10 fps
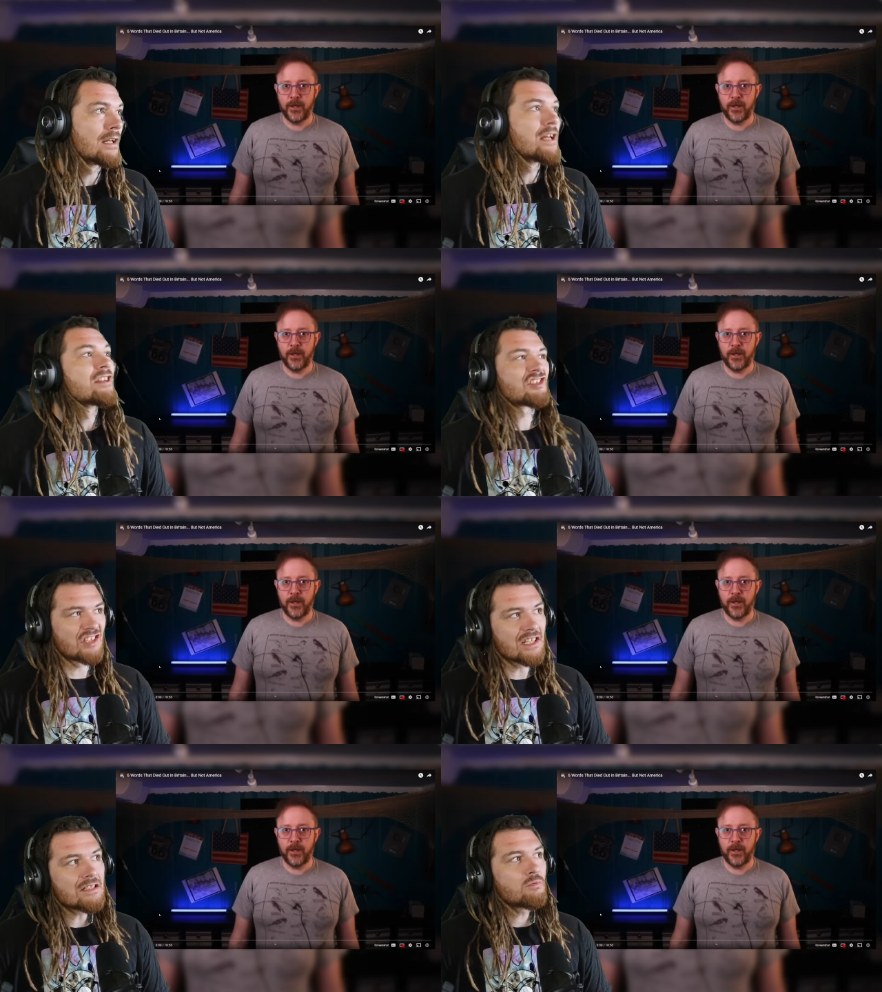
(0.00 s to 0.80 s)

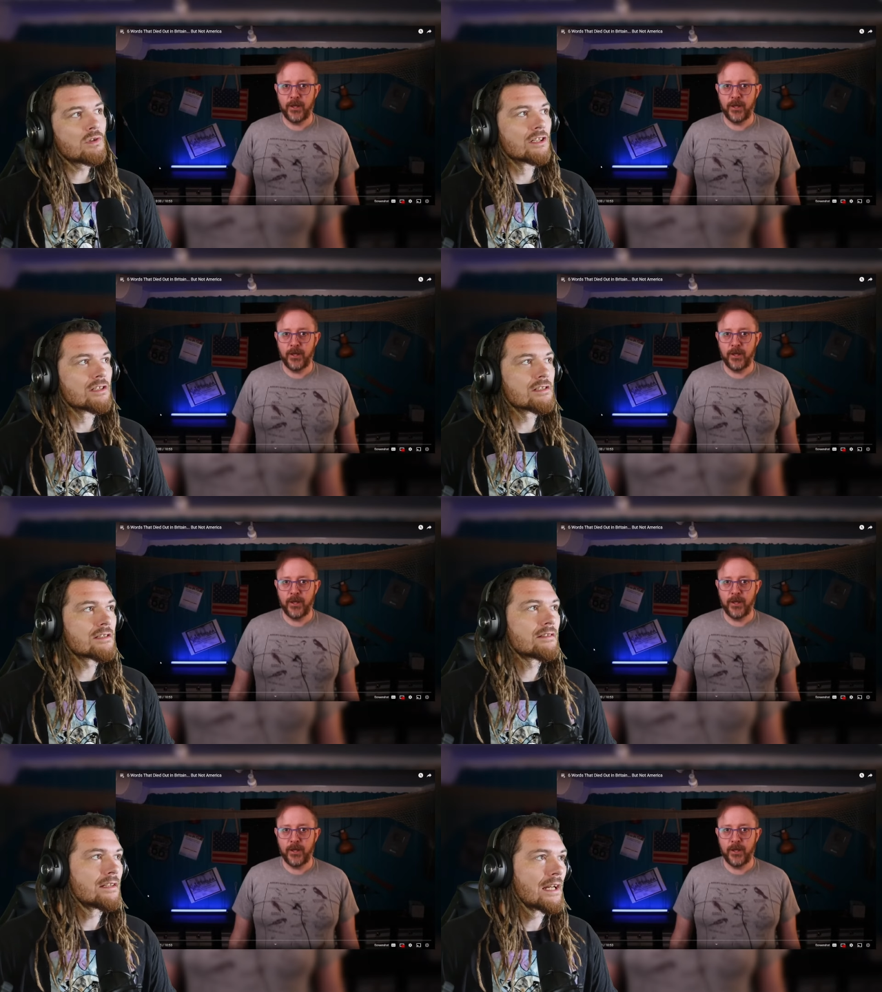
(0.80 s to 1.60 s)
Speaker 1: six words
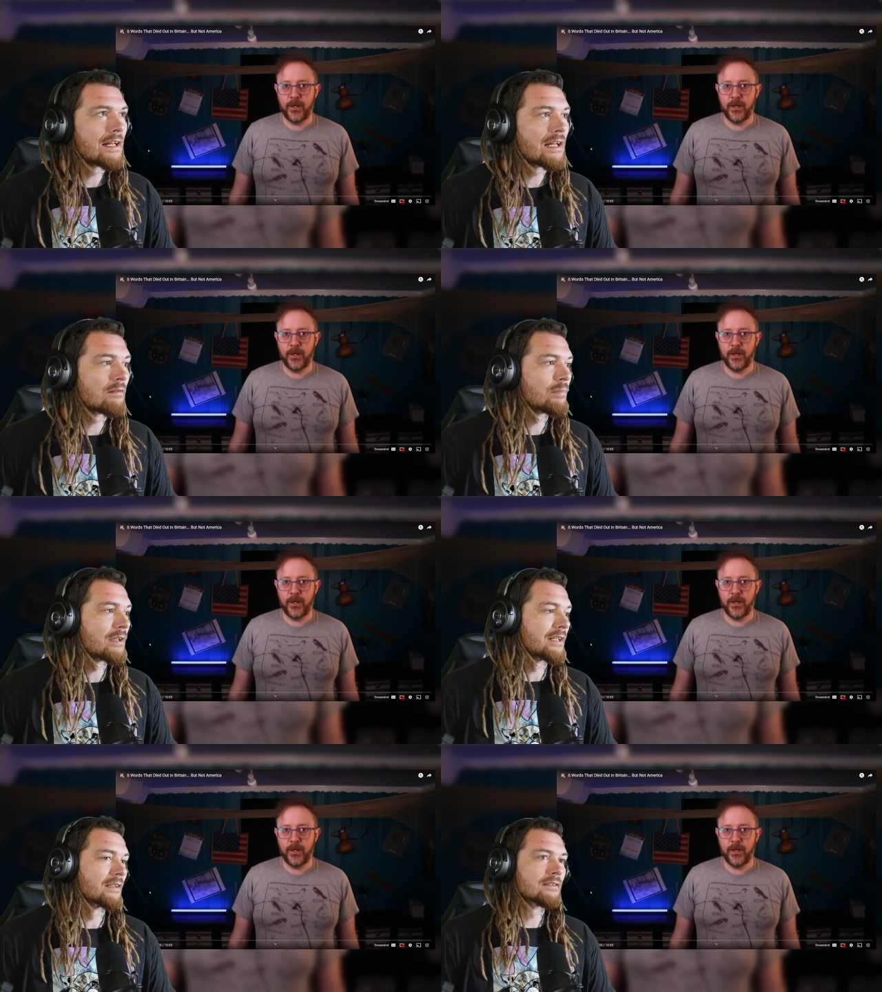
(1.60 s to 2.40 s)
that died out in
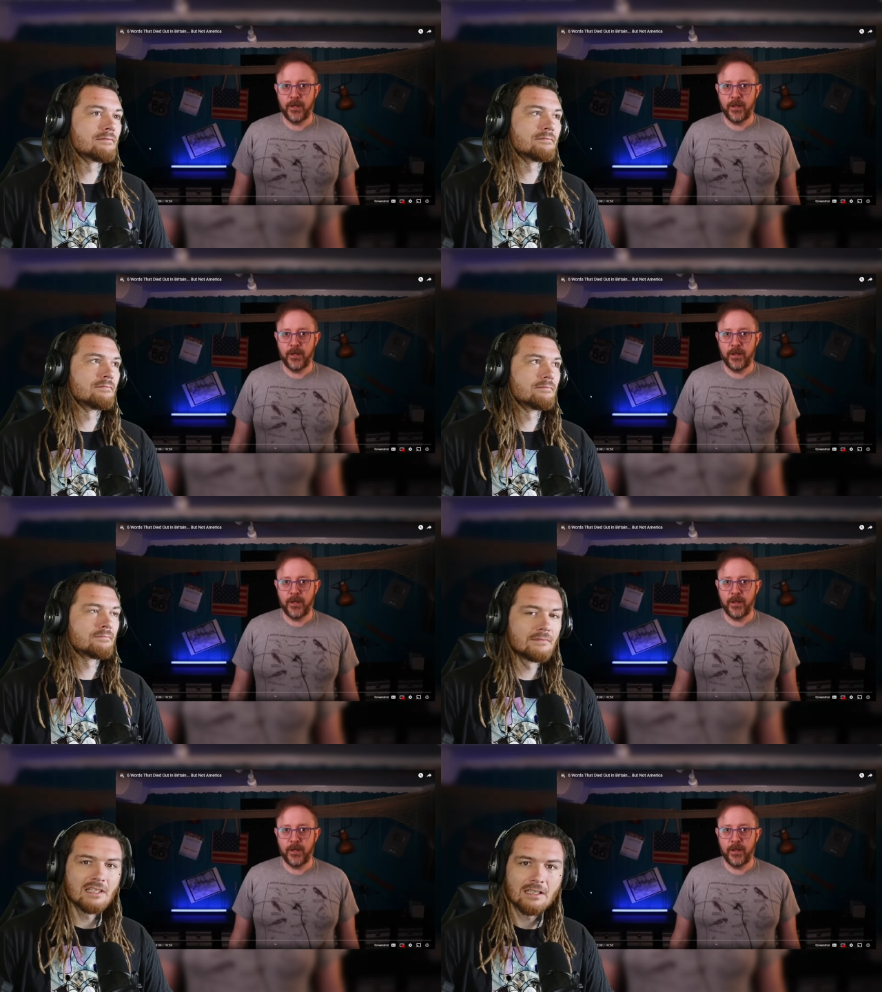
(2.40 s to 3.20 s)
Britain,
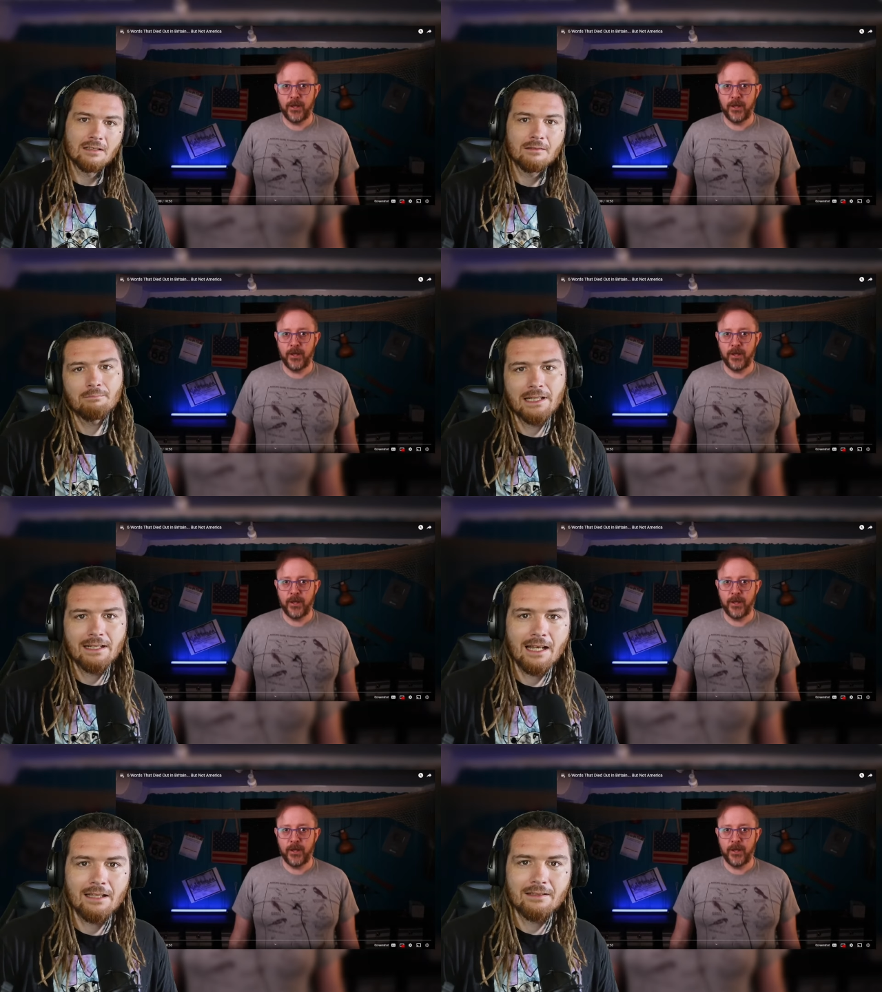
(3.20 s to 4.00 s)
but
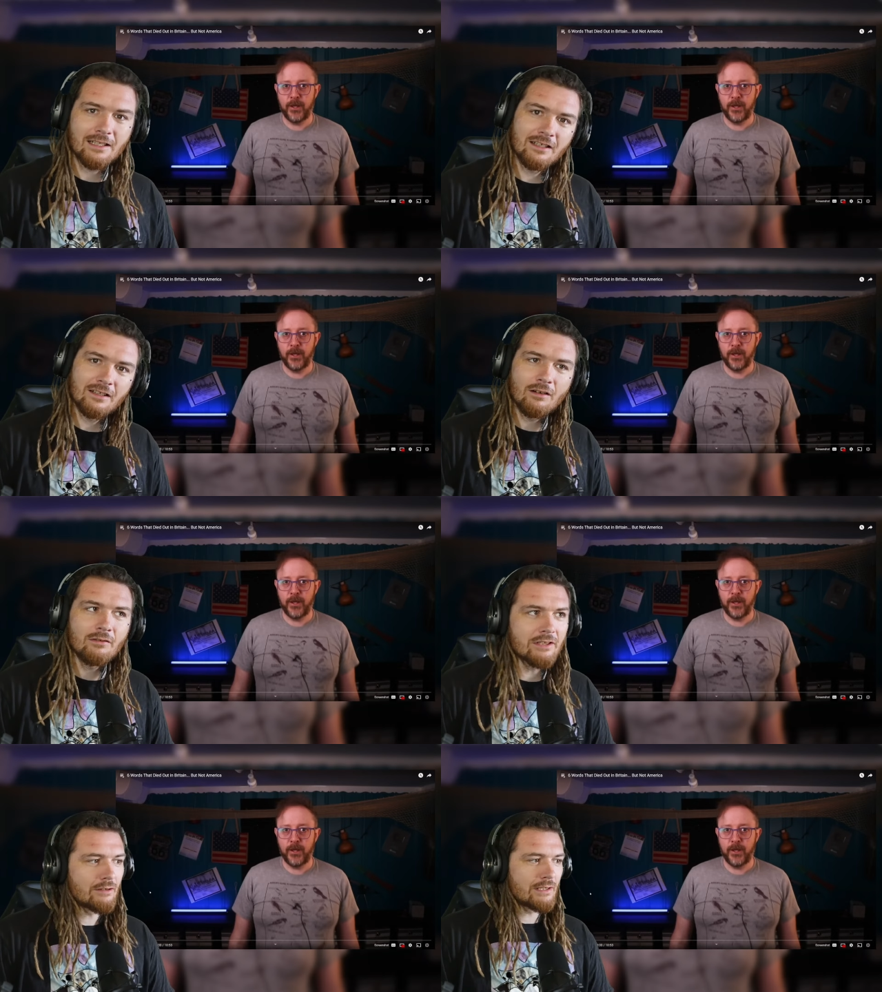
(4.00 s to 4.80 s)
not the good old
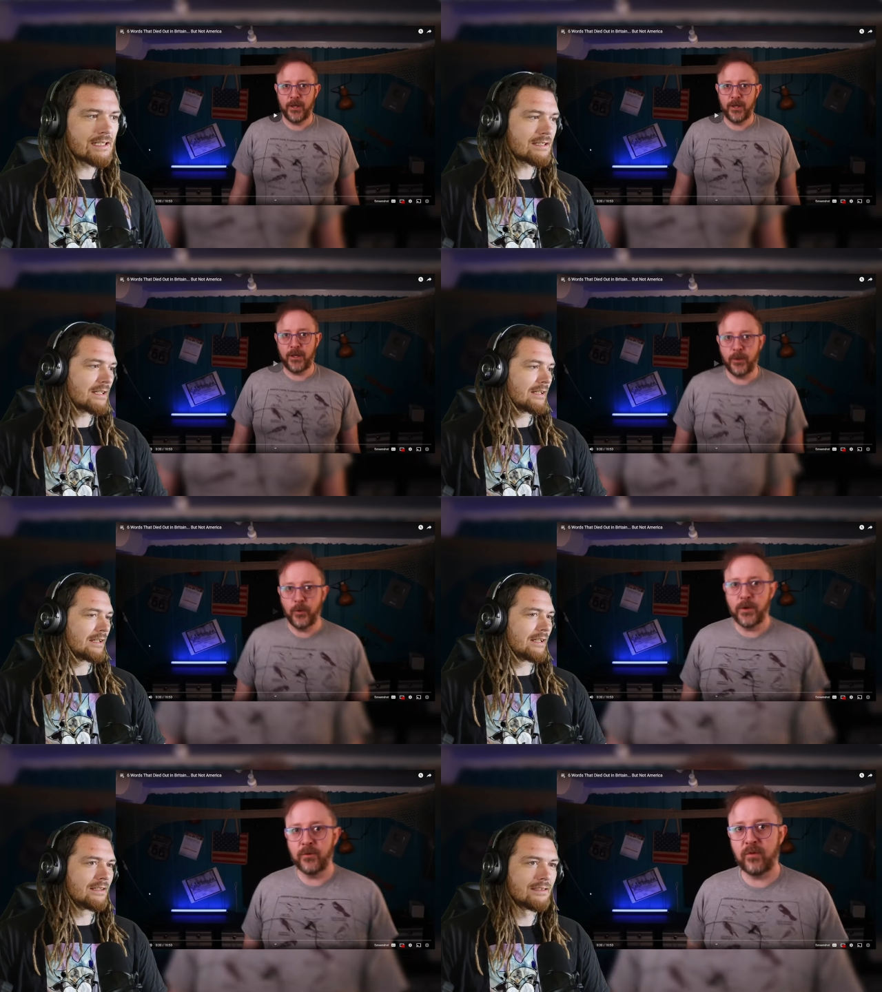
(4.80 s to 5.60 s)
USA.
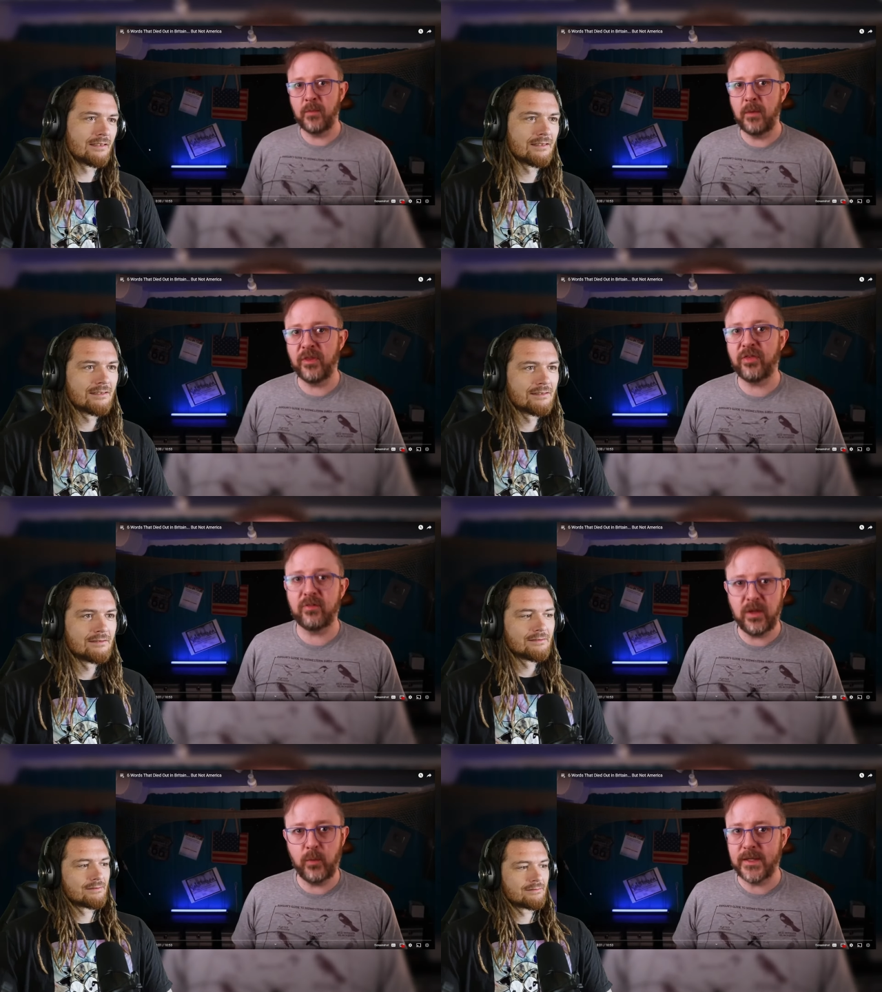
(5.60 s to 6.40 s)
Hello,
Speaker 2: Remember
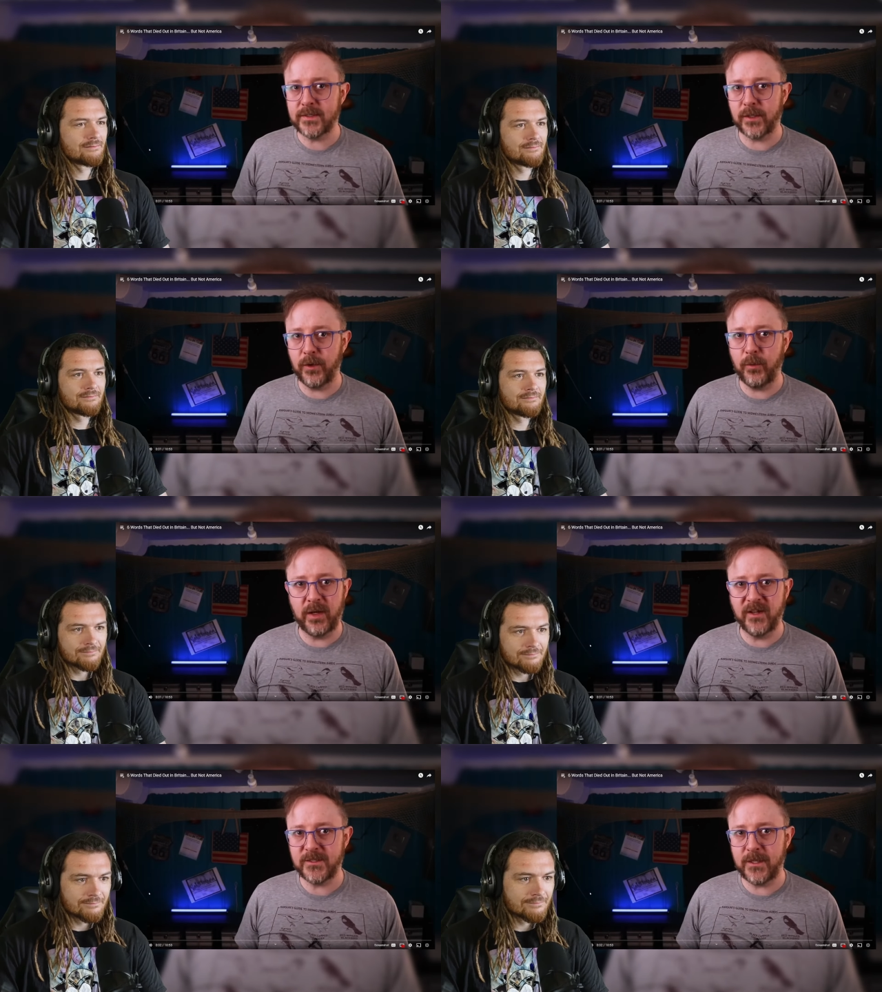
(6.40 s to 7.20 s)
three weeks
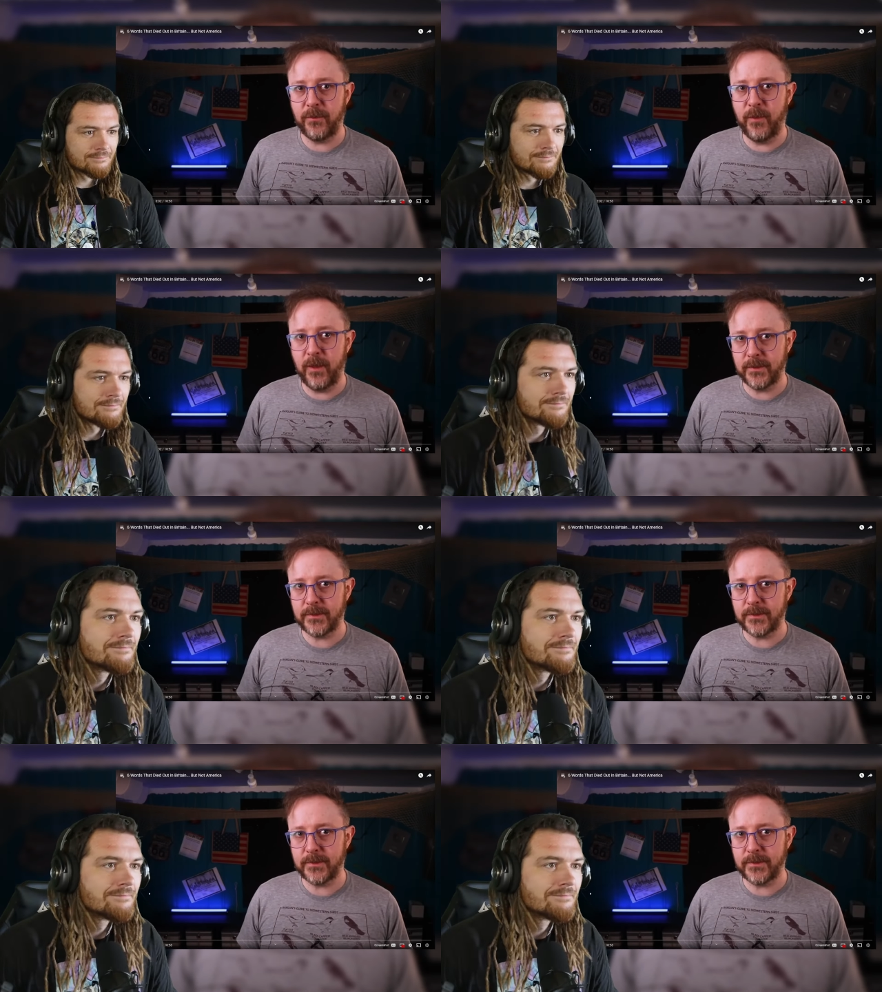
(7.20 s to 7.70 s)
ago when I said